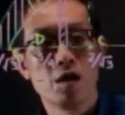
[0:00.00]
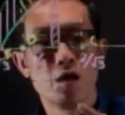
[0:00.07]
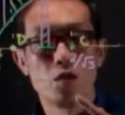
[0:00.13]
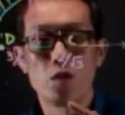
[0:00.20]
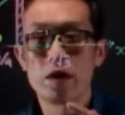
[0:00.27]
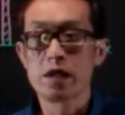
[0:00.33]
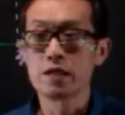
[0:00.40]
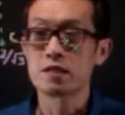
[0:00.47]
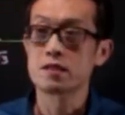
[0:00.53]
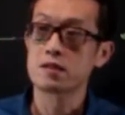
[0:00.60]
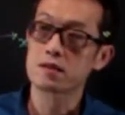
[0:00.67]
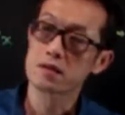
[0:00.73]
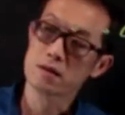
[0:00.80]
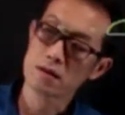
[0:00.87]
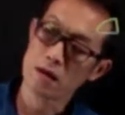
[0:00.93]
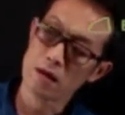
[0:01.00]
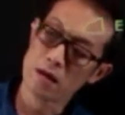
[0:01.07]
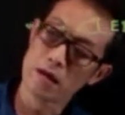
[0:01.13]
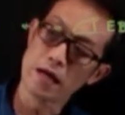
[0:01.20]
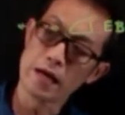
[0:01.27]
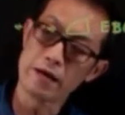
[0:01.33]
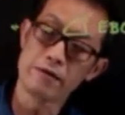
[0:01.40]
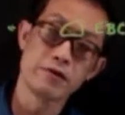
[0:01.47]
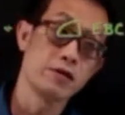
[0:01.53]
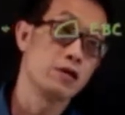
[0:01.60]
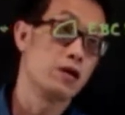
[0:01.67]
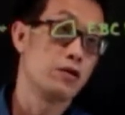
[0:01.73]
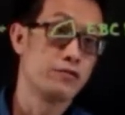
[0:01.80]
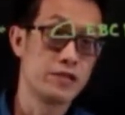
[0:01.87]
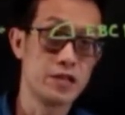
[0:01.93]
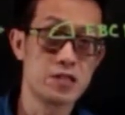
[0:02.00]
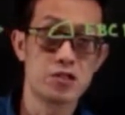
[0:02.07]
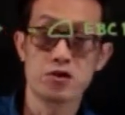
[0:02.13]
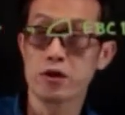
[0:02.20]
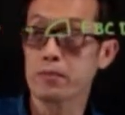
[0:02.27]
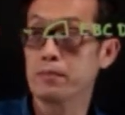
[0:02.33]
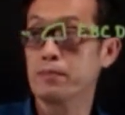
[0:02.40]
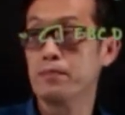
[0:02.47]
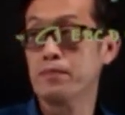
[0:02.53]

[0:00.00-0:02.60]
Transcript: What is the area of this strip?